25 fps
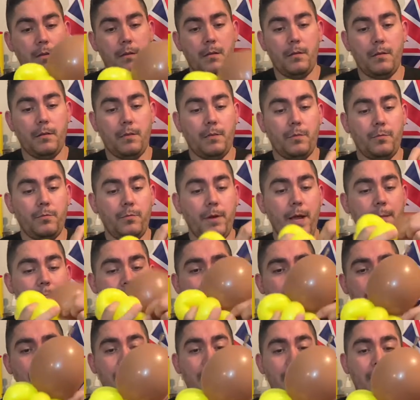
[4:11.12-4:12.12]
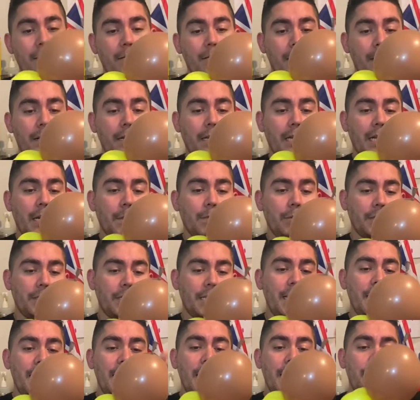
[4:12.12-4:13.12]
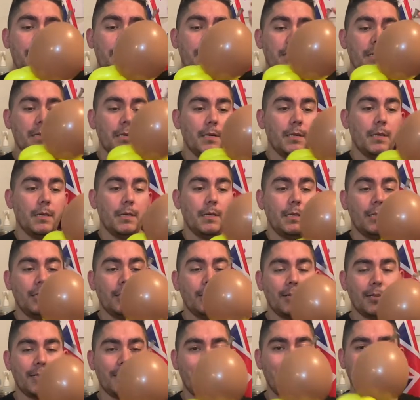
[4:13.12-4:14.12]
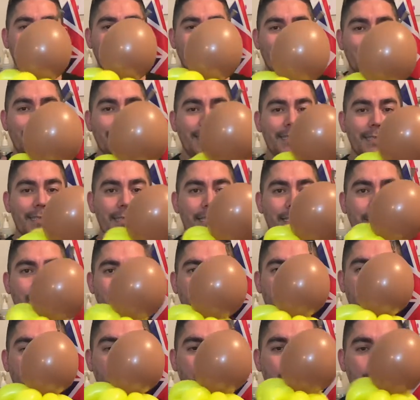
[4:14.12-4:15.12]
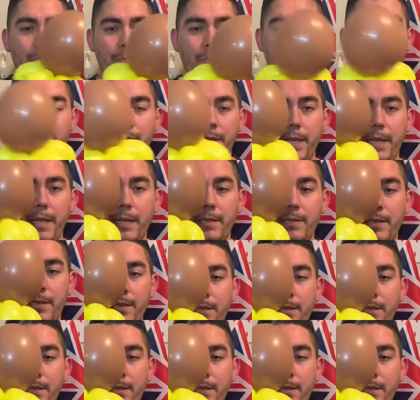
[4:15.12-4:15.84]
Just wrap that baby around a couple times. Looks nice, there we go, pretty easy to